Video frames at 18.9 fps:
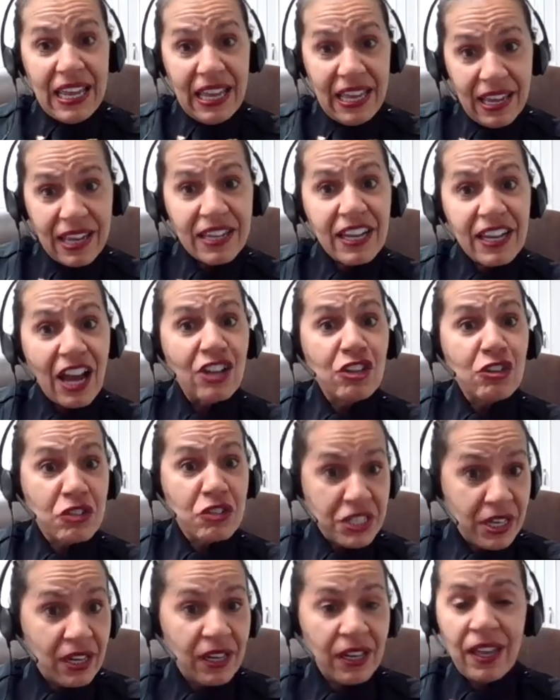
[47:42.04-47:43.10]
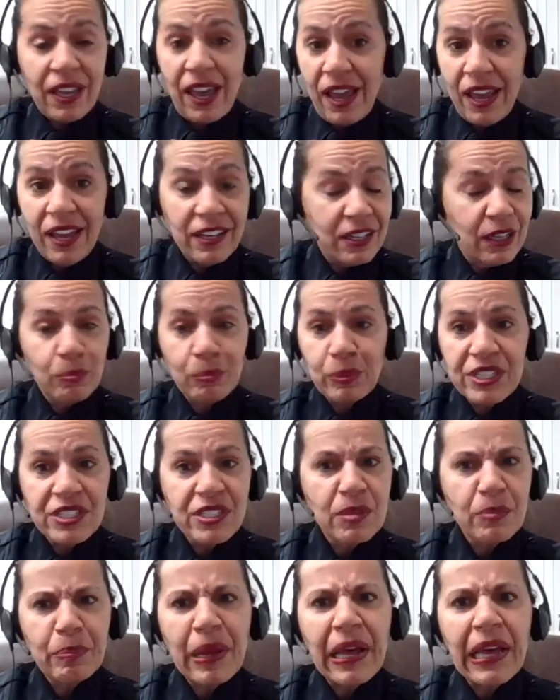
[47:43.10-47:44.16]
in understanding hate and
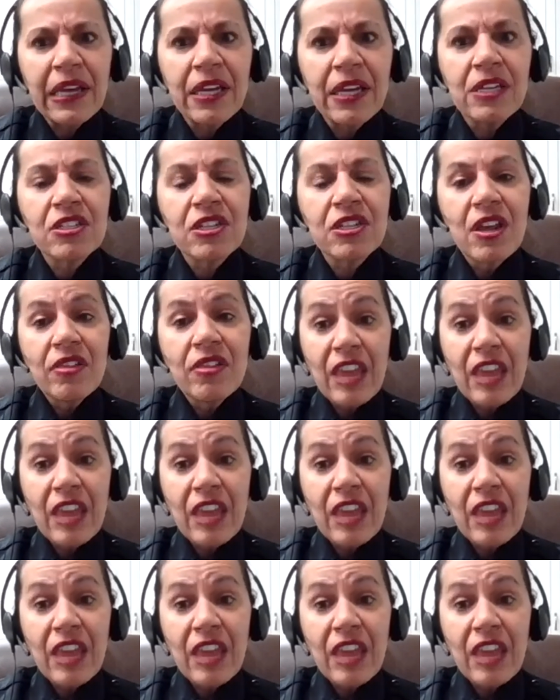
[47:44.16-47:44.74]
implicit bias.